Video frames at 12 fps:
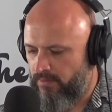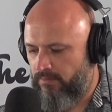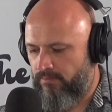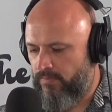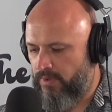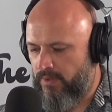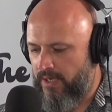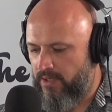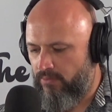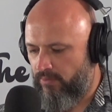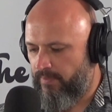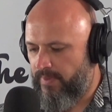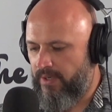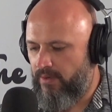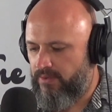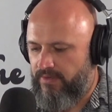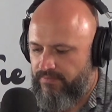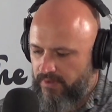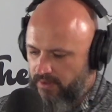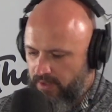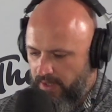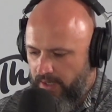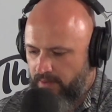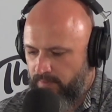how do you repair it? Do you have to cut
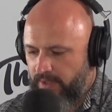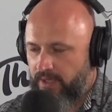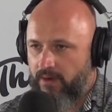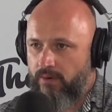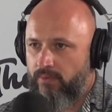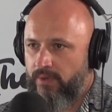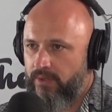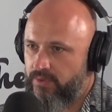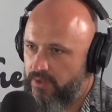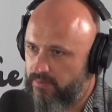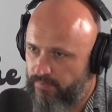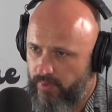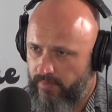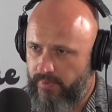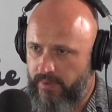a bloody hole out, or do you just put a bit of?